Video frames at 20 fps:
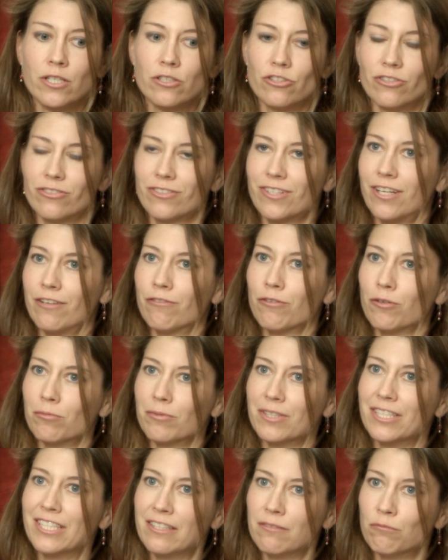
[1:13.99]
Just kind of a
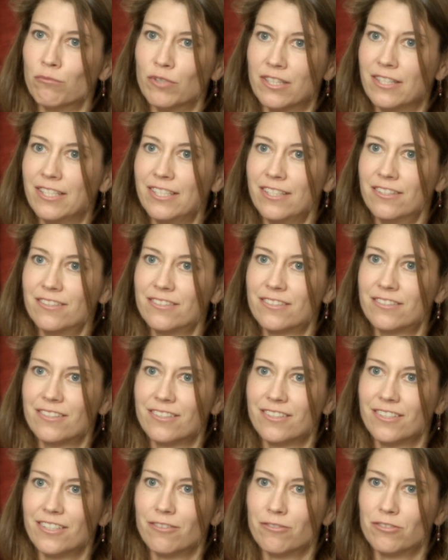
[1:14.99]

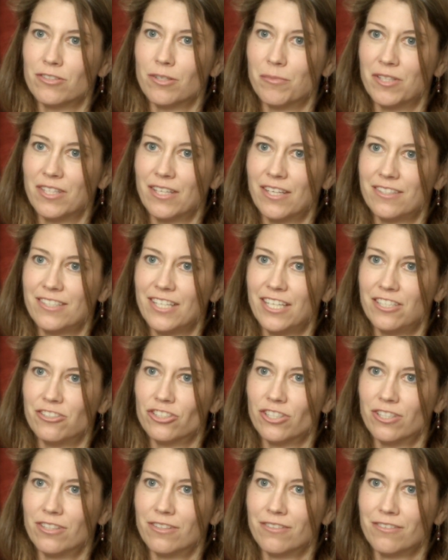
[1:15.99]
release of some of that
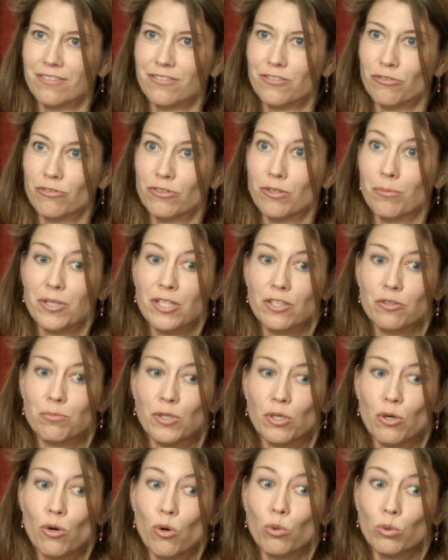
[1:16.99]
tension. So if somebody's
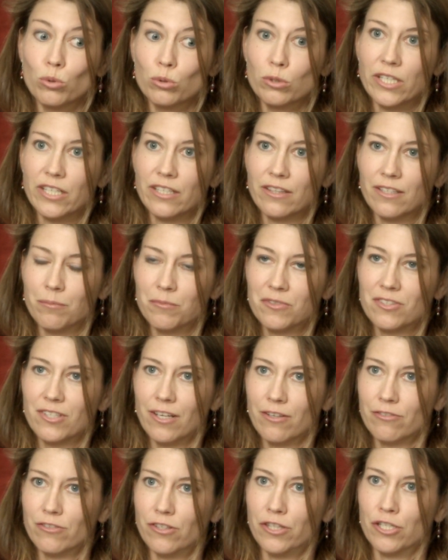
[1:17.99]
been holding
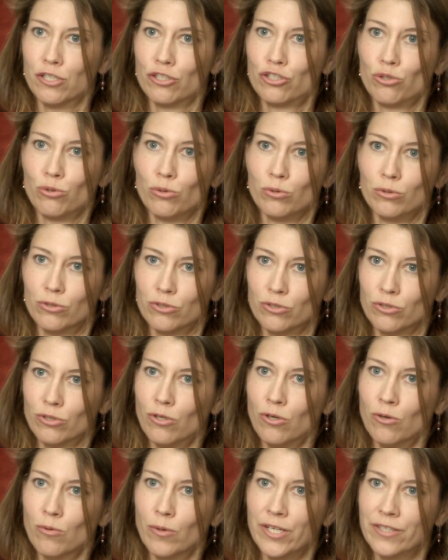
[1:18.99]
themselves and their shoulders are
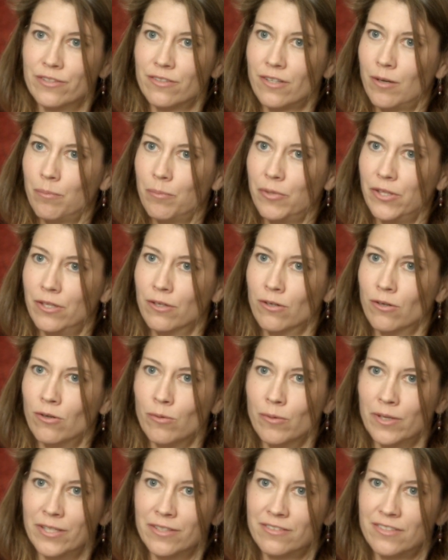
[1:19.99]
always up and they're
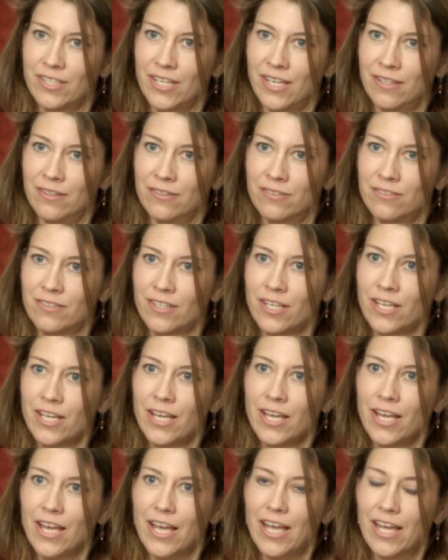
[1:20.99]
always tense,
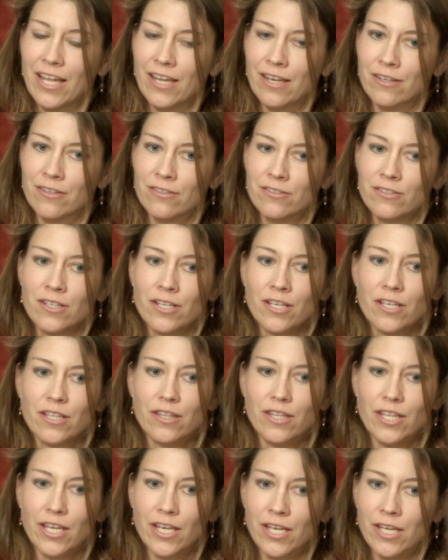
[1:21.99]
and
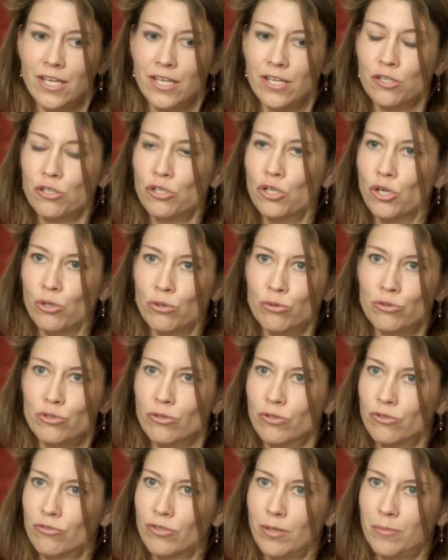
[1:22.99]
they go
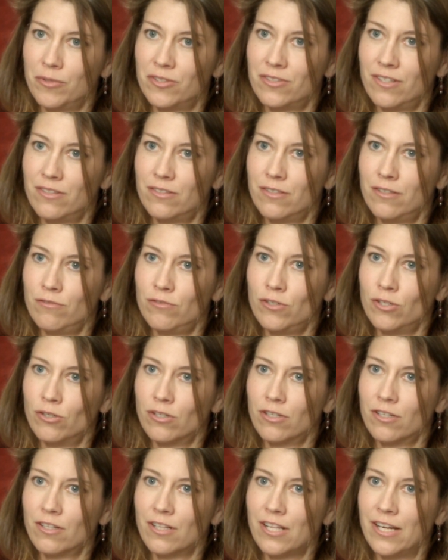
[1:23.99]
to a trauma-sensitive
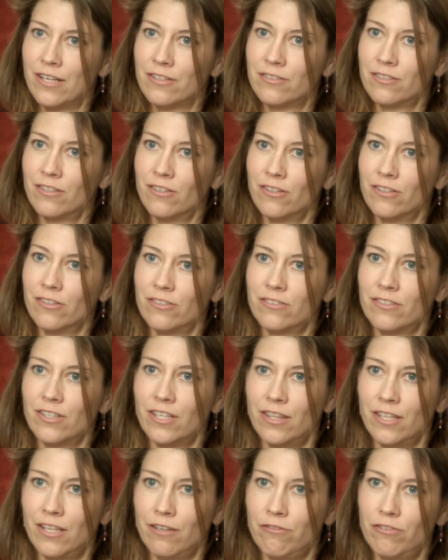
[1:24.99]
yoga class and all of a
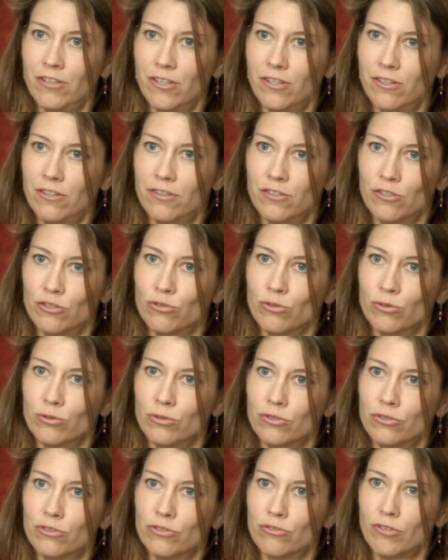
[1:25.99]
sudden they feel that their
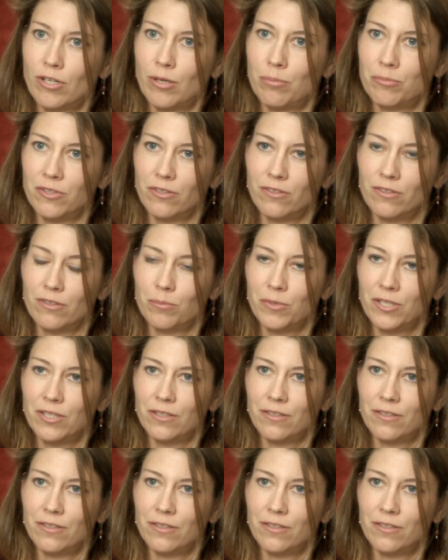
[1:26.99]
shoulders are dropped a little bit.